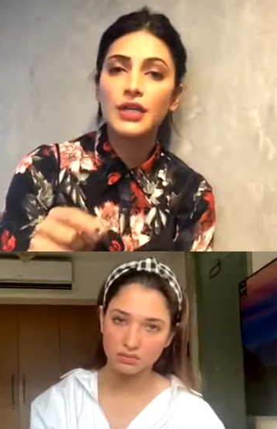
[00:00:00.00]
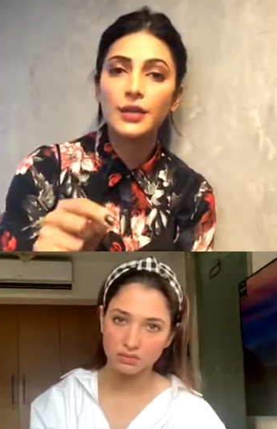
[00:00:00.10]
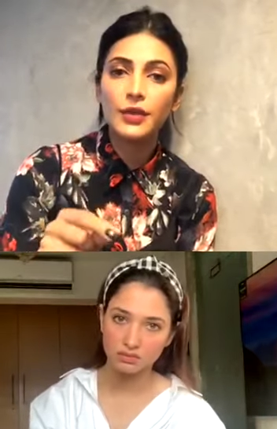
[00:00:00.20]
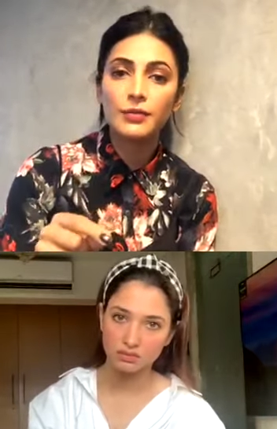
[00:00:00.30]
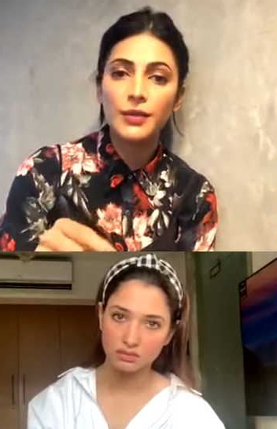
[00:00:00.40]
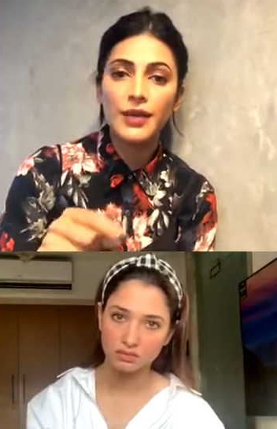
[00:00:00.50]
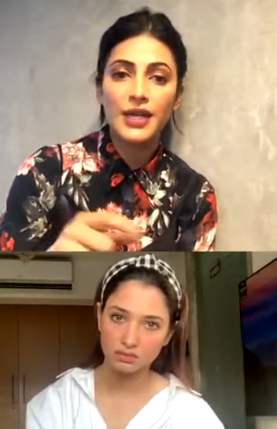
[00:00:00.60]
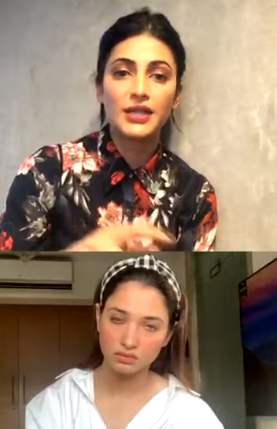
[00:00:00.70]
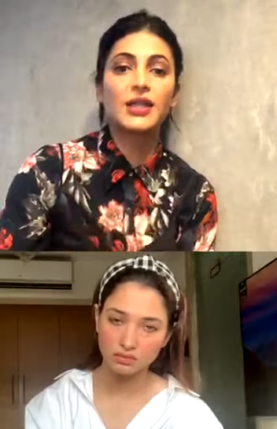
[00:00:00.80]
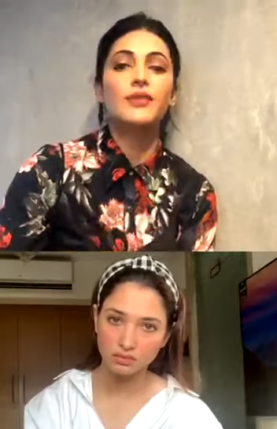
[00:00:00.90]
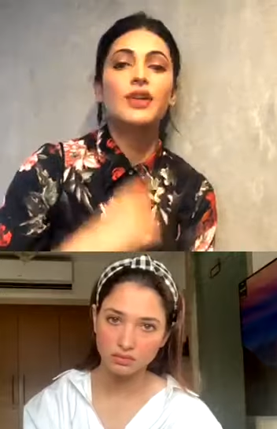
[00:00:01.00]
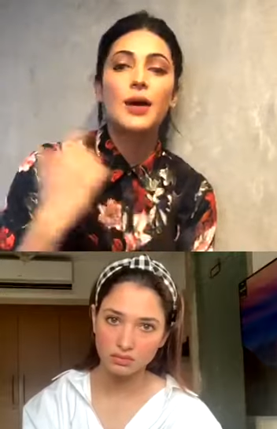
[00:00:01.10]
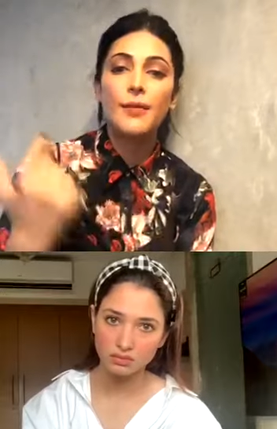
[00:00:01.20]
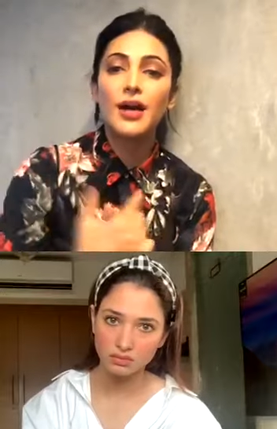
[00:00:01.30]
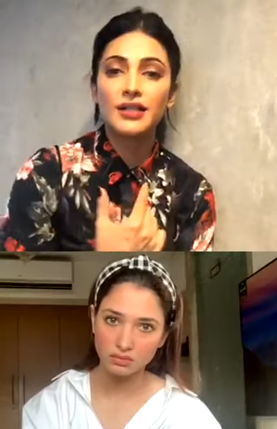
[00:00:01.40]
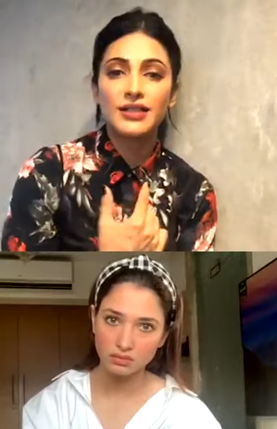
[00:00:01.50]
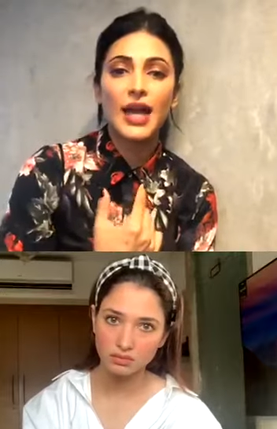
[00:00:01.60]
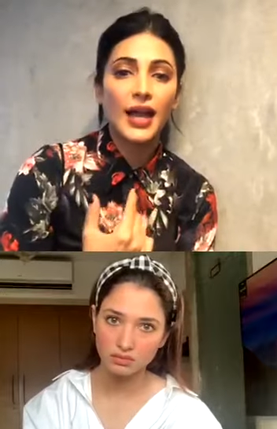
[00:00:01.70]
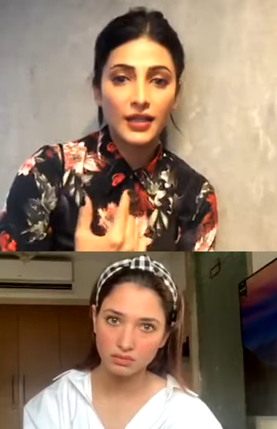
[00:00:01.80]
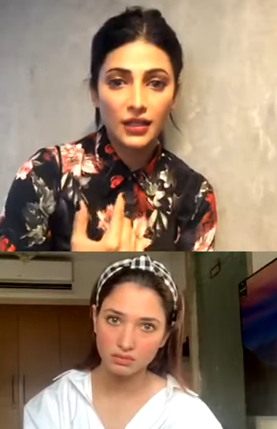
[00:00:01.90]
Speaker 1: agree with me, but I think even amongst
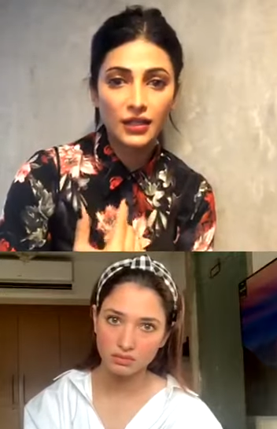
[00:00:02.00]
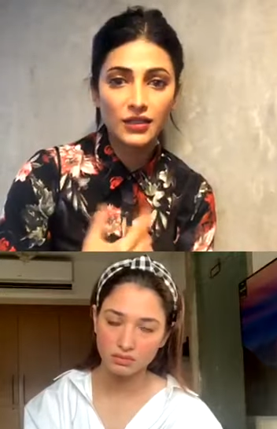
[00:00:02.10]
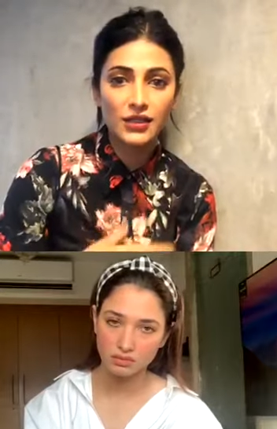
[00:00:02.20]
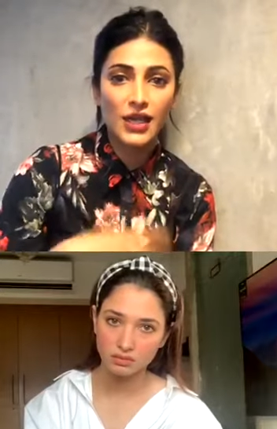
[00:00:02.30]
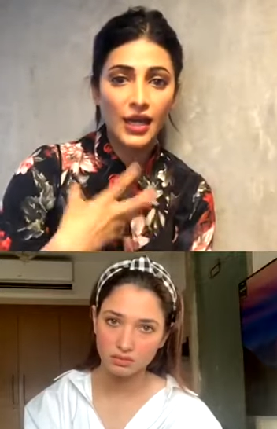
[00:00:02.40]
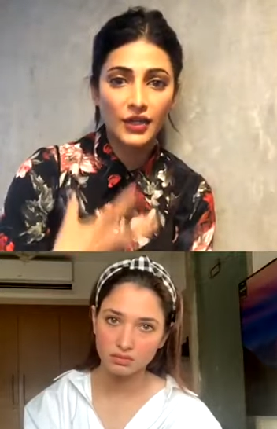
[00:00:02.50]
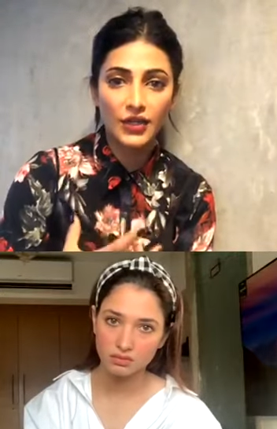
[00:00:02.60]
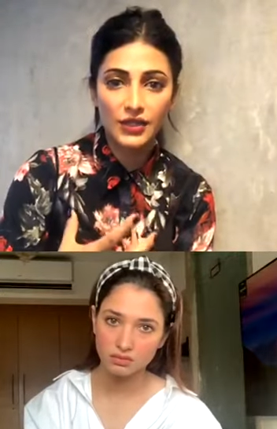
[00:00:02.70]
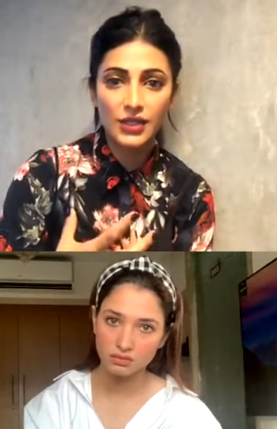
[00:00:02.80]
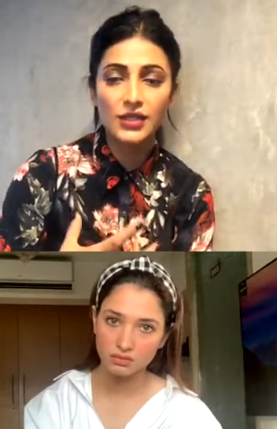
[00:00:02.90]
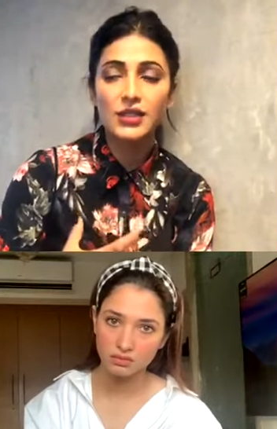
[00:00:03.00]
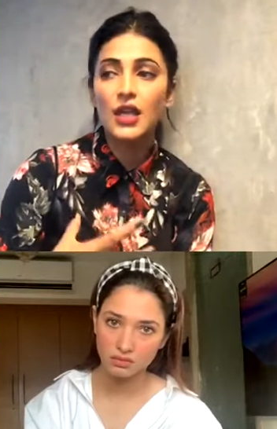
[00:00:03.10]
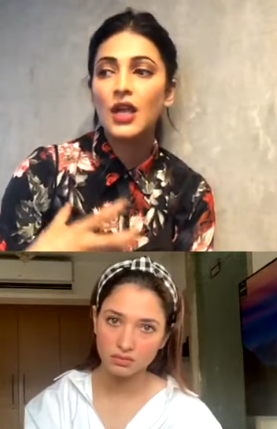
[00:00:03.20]
actors and actresses,